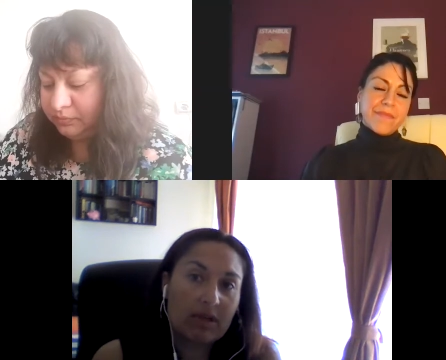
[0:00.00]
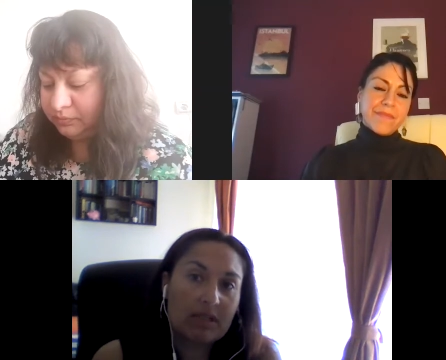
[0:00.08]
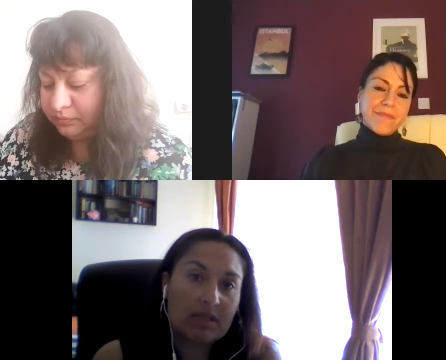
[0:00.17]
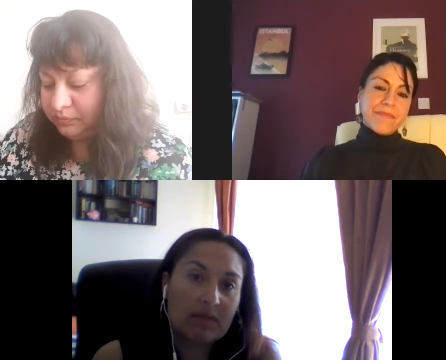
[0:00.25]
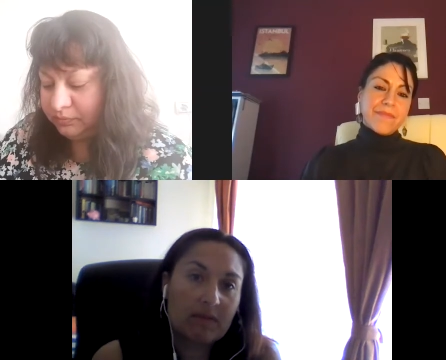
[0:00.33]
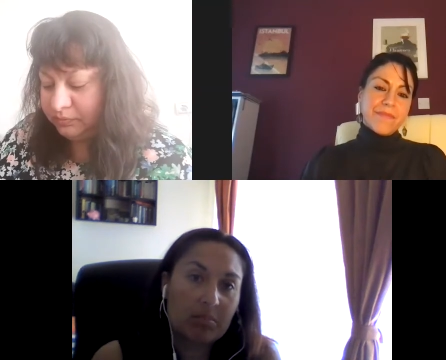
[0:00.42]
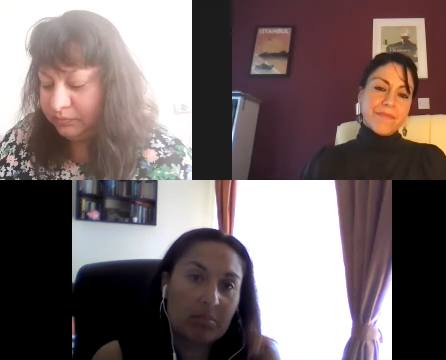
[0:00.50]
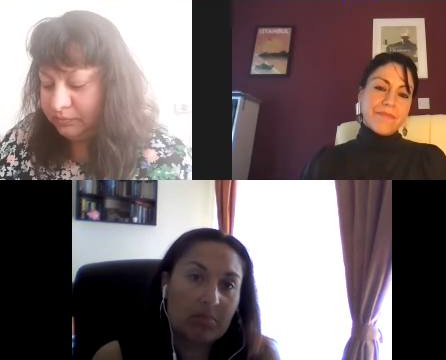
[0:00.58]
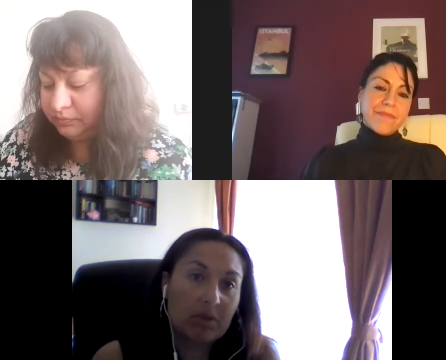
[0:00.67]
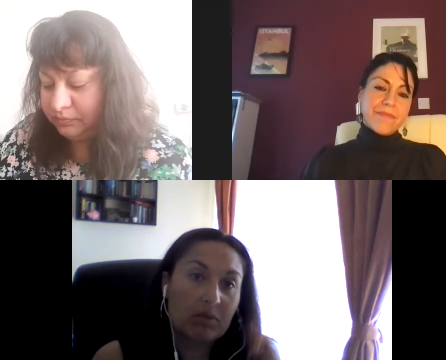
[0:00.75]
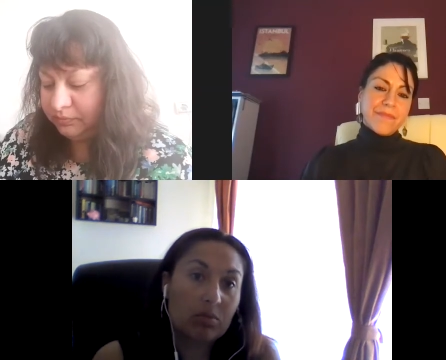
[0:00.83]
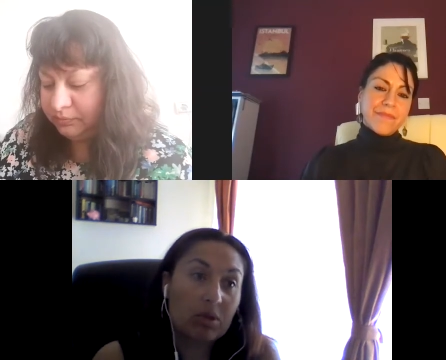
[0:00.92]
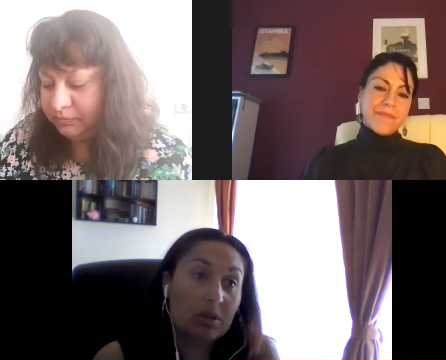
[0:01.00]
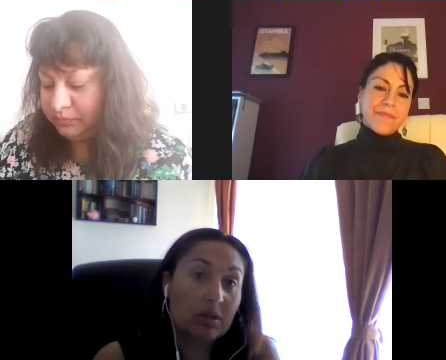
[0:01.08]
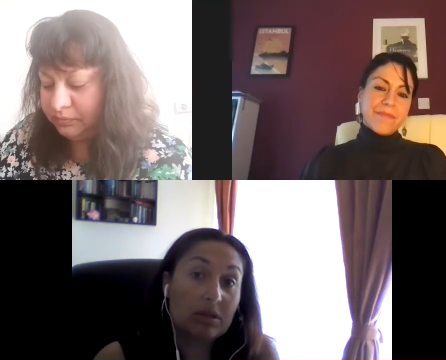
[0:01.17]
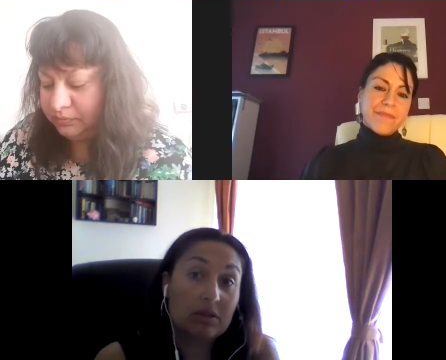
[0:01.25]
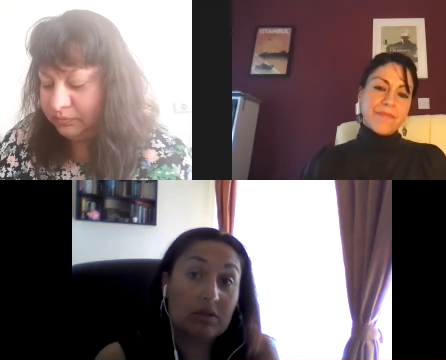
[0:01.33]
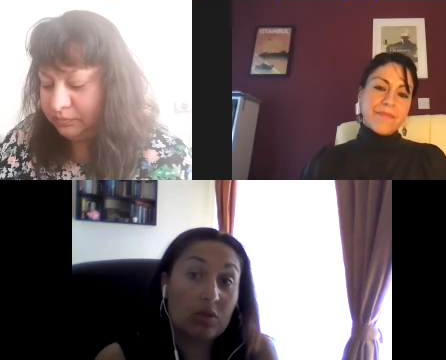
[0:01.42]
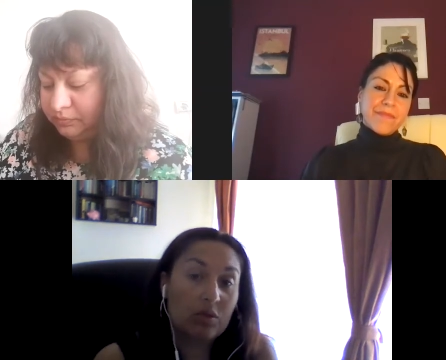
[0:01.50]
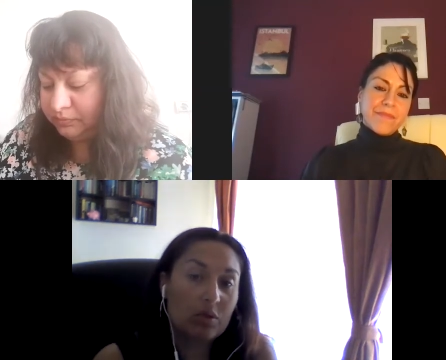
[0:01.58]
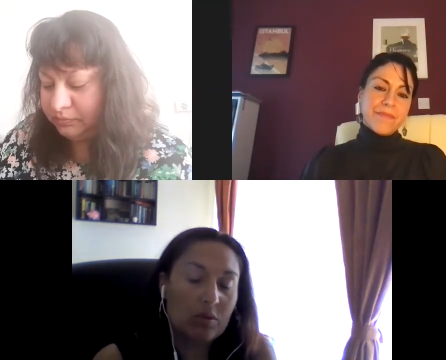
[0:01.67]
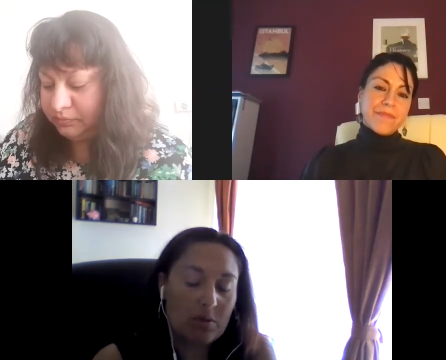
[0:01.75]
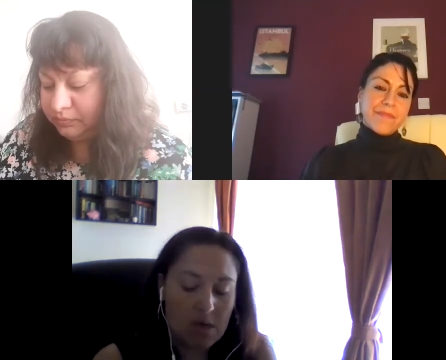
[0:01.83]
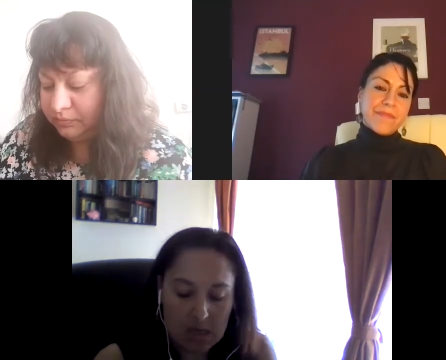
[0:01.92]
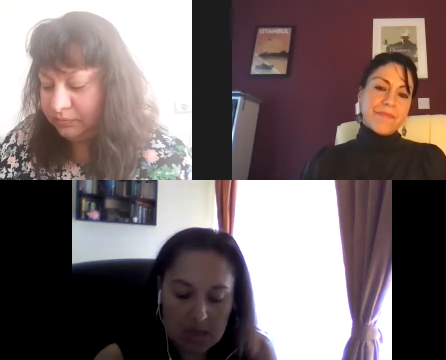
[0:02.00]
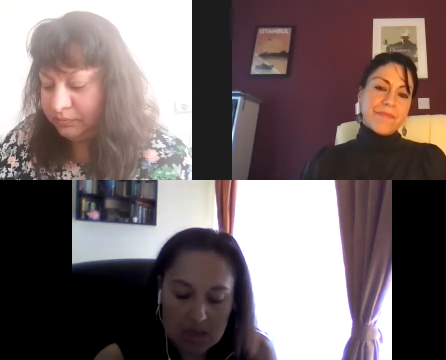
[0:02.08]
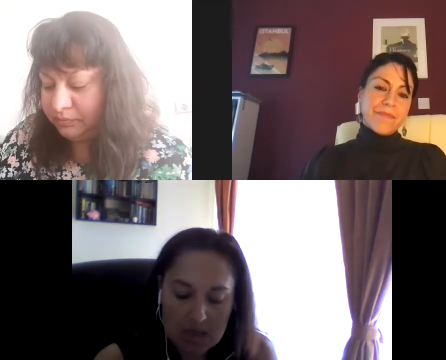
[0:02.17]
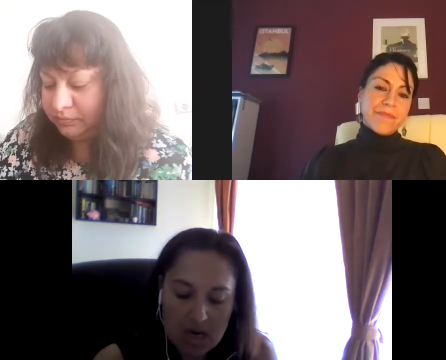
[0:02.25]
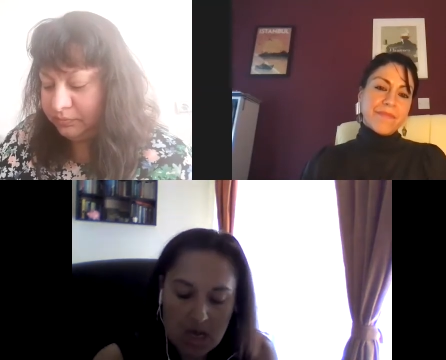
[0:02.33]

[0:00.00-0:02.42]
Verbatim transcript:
Speaker 1: rest of the world who you are.